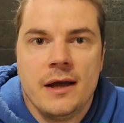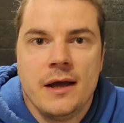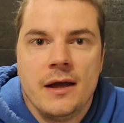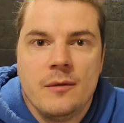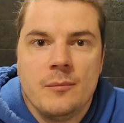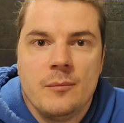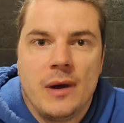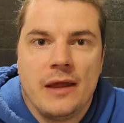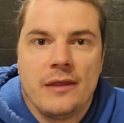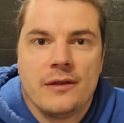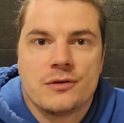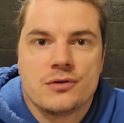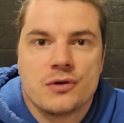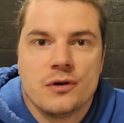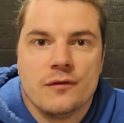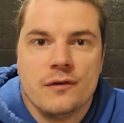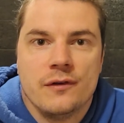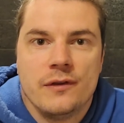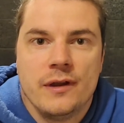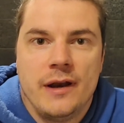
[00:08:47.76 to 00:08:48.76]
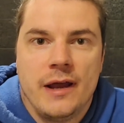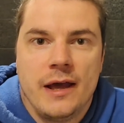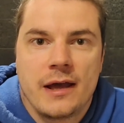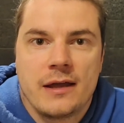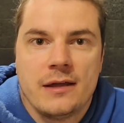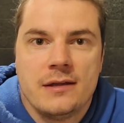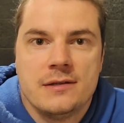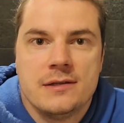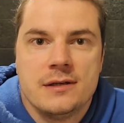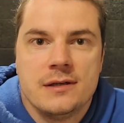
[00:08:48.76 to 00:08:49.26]
by the scruff of the neck
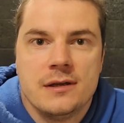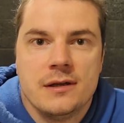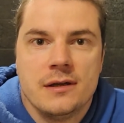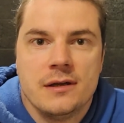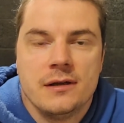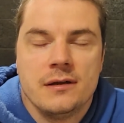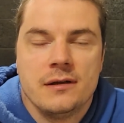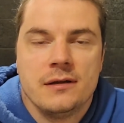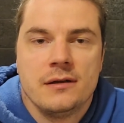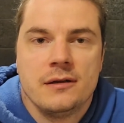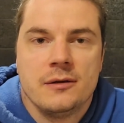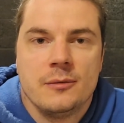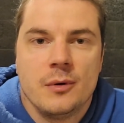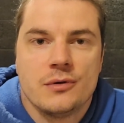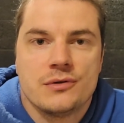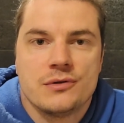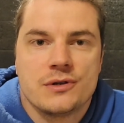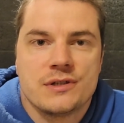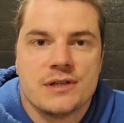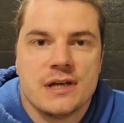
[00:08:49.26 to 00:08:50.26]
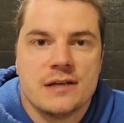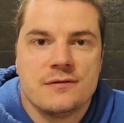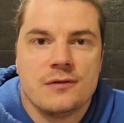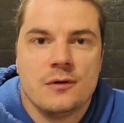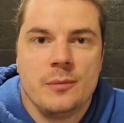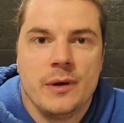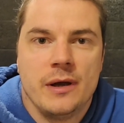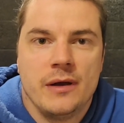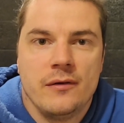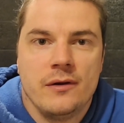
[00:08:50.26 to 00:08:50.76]
into the most successful
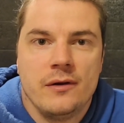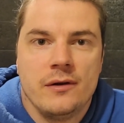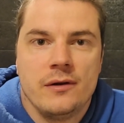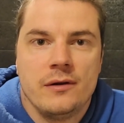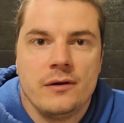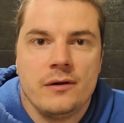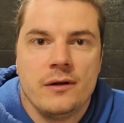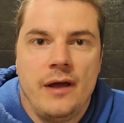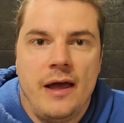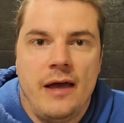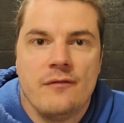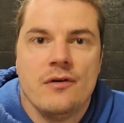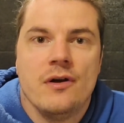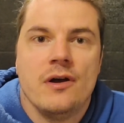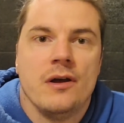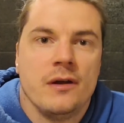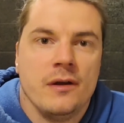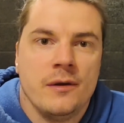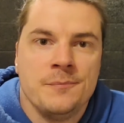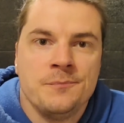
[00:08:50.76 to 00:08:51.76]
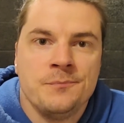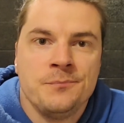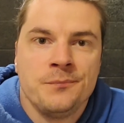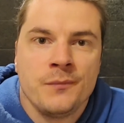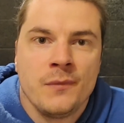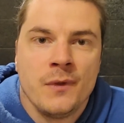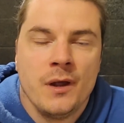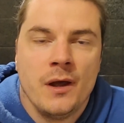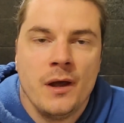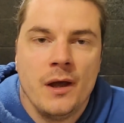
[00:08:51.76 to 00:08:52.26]
period ever,
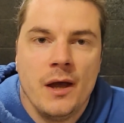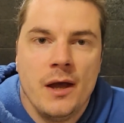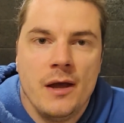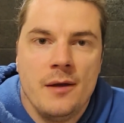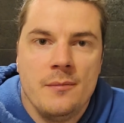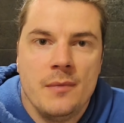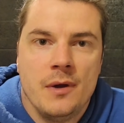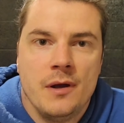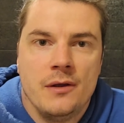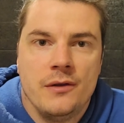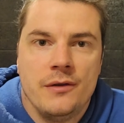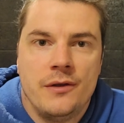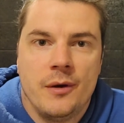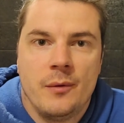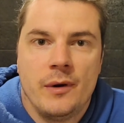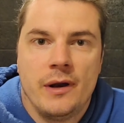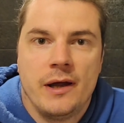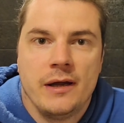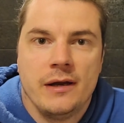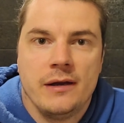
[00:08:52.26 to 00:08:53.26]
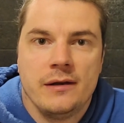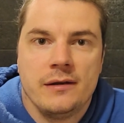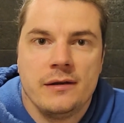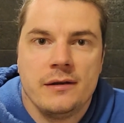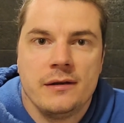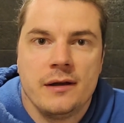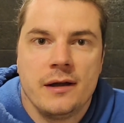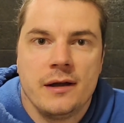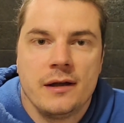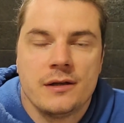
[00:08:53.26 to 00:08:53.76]
and dominated
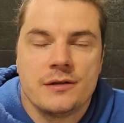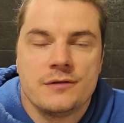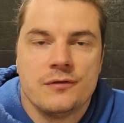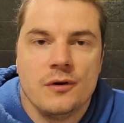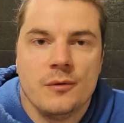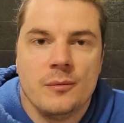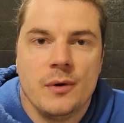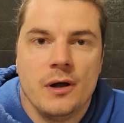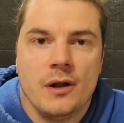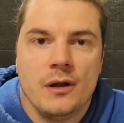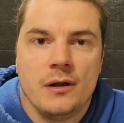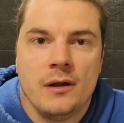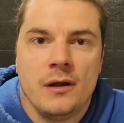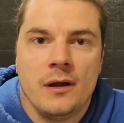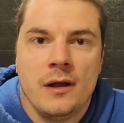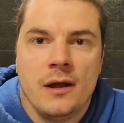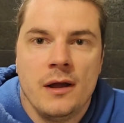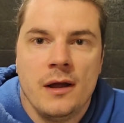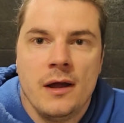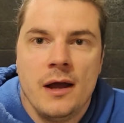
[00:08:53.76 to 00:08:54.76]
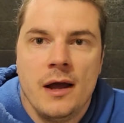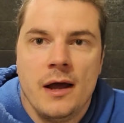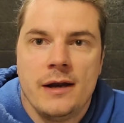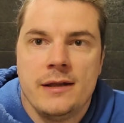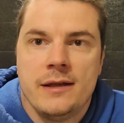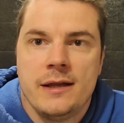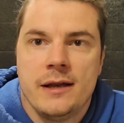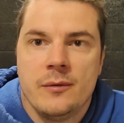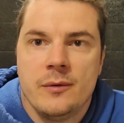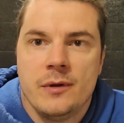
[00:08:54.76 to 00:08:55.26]
English football. And he
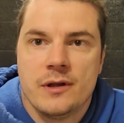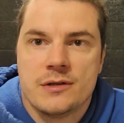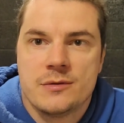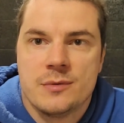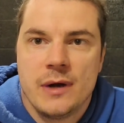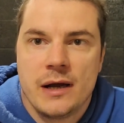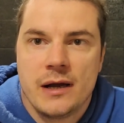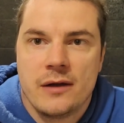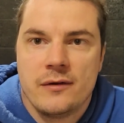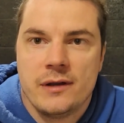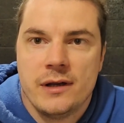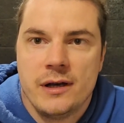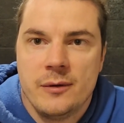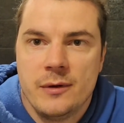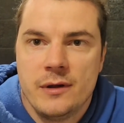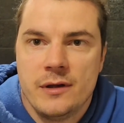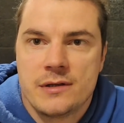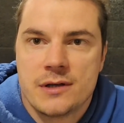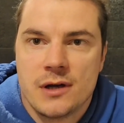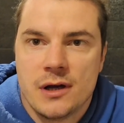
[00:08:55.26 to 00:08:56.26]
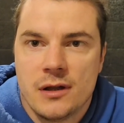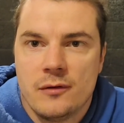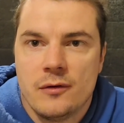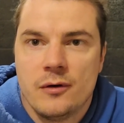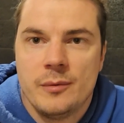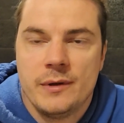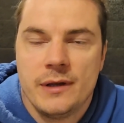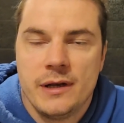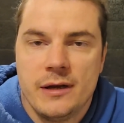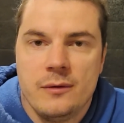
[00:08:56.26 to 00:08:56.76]
did it with a swagger, he did it with his collar up,
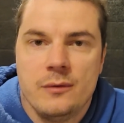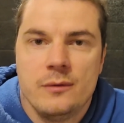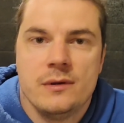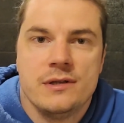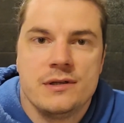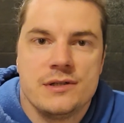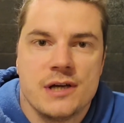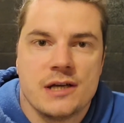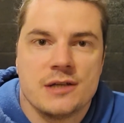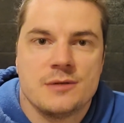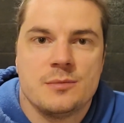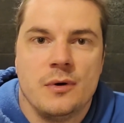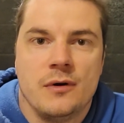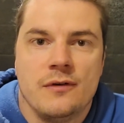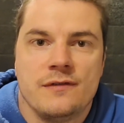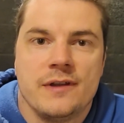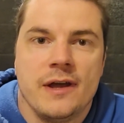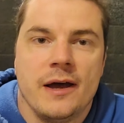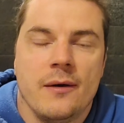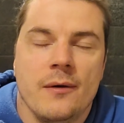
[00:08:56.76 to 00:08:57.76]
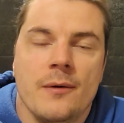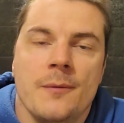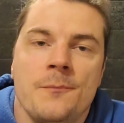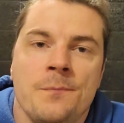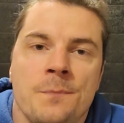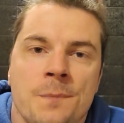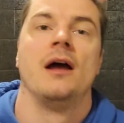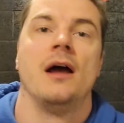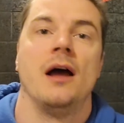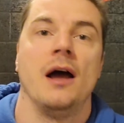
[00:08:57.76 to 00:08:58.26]
he did it with his chest puffed out.
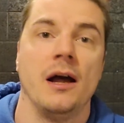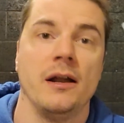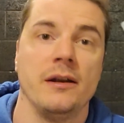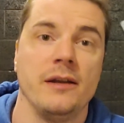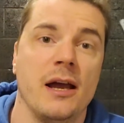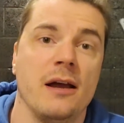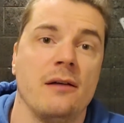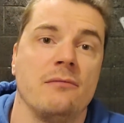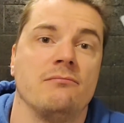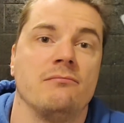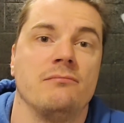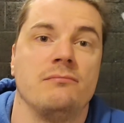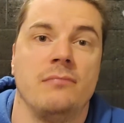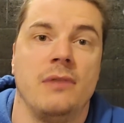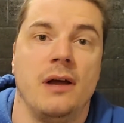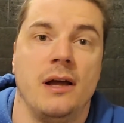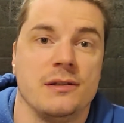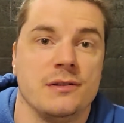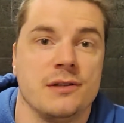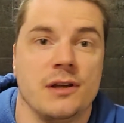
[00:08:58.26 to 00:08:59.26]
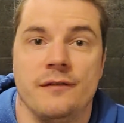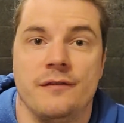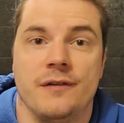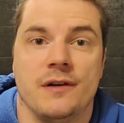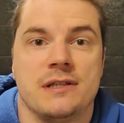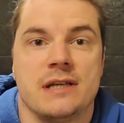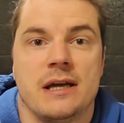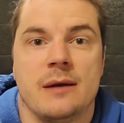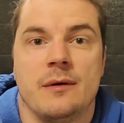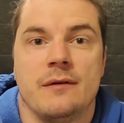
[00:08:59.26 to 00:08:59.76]
And yeah, it's not the first
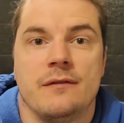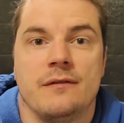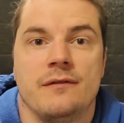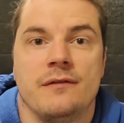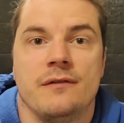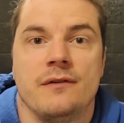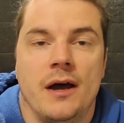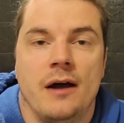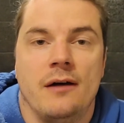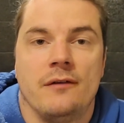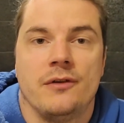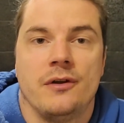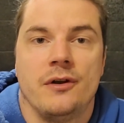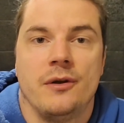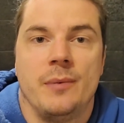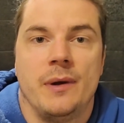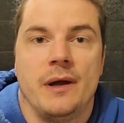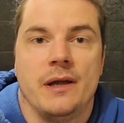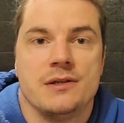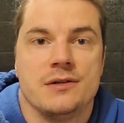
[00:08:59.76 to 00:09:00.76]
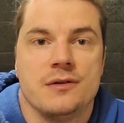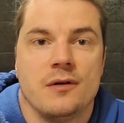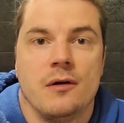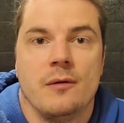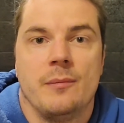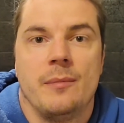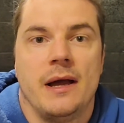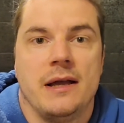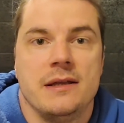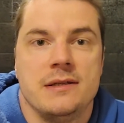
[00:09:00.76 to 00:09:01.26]
time I've done a picture or a
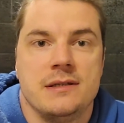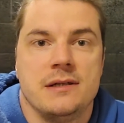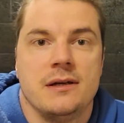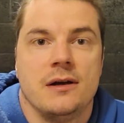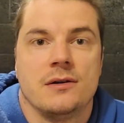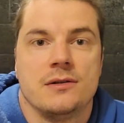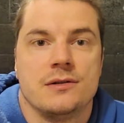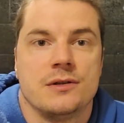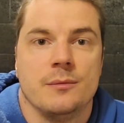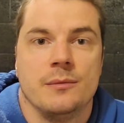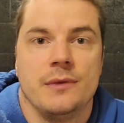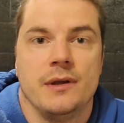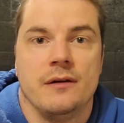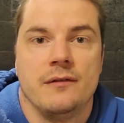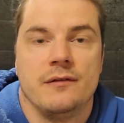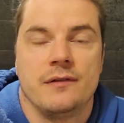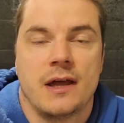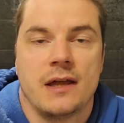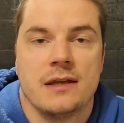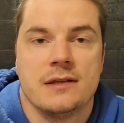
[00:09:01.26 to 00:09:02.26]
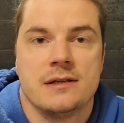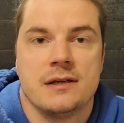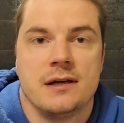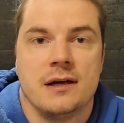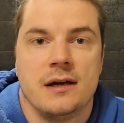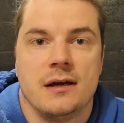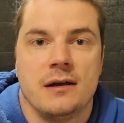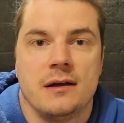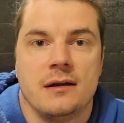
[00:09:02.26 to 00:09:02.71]
painting or something of Cantona.